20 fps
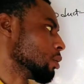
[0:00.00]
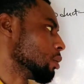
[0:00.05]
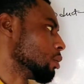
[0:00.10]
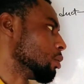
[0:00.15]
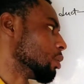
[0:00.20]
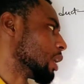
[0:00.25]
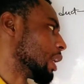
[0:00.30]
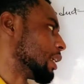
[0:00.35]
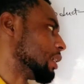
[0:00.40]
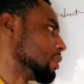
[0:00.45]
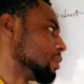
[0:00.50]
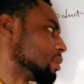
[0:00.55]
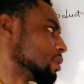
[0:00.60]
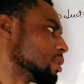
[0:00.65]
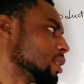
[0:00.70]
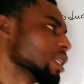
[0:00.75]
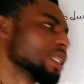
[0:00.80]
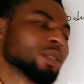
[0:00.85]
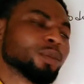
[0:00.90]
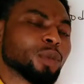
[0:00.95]
Look at the
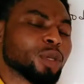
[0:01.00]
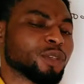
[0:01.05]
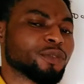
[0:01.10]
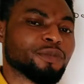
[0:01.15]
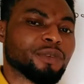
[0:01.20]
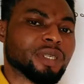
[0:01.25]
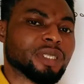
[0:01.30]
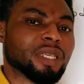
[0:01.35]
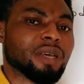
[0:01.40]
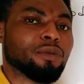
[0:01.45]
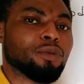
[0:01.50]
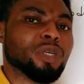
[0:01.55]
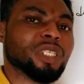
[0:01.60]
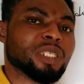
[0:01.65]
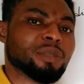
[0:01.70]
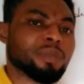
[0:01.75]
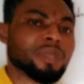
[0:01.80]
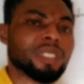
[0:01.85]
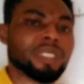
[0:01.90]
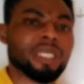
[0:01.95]
6 months free
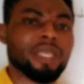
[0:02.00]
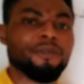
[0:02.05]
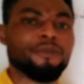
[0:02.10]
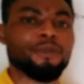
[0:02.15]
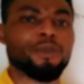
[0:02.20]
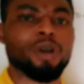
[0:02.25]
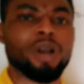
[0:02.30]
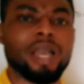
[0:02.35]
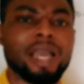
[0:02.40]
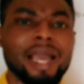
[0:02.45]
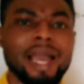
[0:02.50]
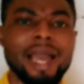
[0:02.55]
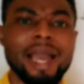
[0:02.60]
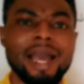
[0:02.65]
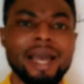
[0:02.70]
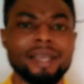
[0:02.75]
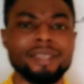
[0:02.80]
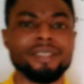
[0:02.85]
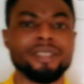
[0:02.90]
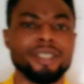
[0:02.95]
service, which means if your car
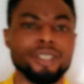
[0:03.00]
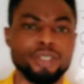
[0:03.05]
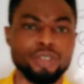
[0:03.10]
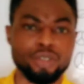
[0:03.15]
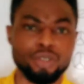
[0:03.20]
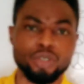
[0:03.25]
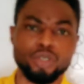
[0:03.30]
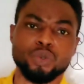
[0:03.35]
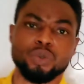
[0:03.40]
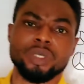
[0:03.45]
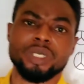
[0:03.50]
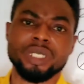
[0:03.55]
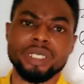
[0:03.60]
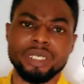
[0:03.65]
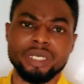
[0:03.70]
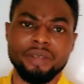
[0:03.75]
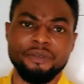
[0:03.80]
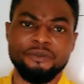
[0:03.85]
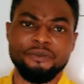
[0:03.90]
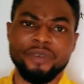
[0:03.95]
has issues
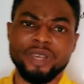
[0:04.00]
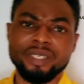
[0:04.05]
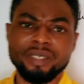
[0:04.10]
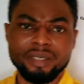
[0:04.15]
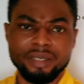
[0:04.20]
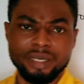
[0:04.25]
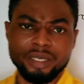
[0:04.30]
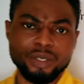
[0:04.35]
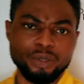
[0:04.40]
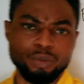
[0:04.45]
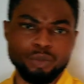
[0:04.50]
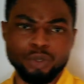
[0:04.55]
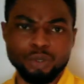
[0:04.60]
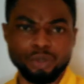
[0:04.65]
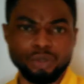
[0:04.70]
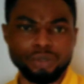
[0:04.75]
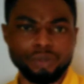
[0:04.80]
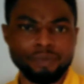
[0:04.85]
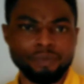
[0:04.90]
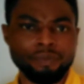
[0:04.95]
within the first 6
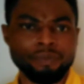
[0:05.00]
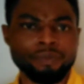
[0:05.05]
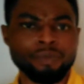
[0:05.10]
months,